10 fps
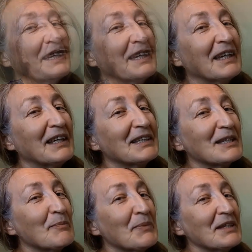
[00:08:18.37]
It's a
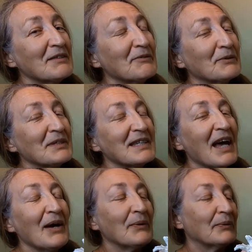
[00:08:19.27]
peaceful
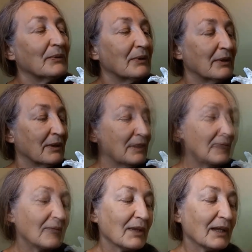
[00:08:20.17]
sound.
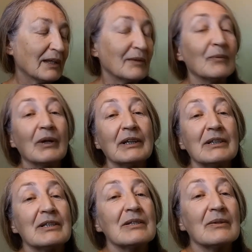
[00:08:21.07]
The
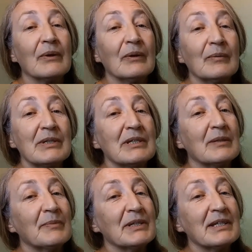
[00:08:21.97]
waters always
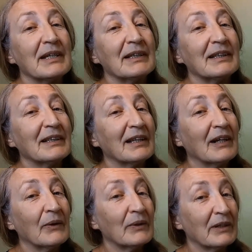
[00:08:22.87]
represent
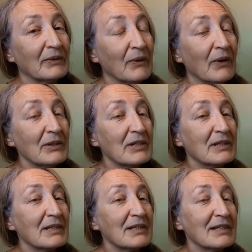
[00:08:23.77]
our
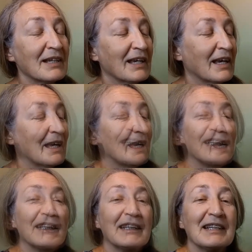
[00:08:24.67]
unconscious.
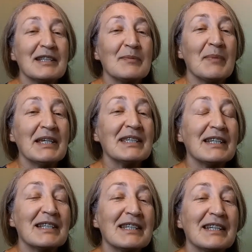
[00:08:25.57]
This
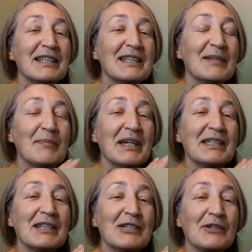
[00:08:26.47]
message is the
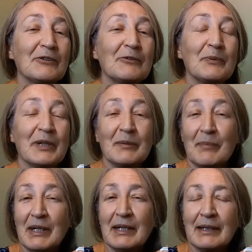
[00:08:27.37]
message of
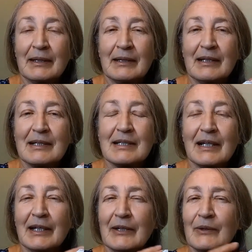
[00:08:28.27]
well-being. It's
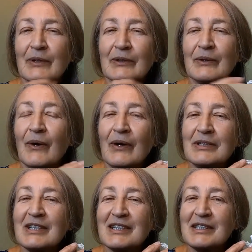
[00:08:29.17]
like your
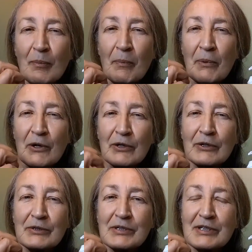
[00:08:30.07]
unconscious
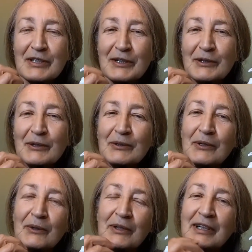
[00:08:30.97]
purrs into
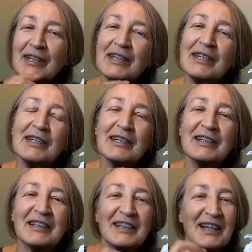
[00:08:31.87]
your ear
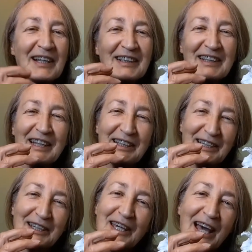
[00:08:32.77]
like a
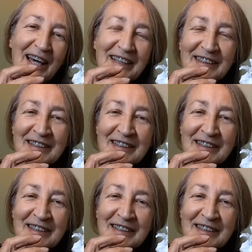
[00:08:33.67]
cat,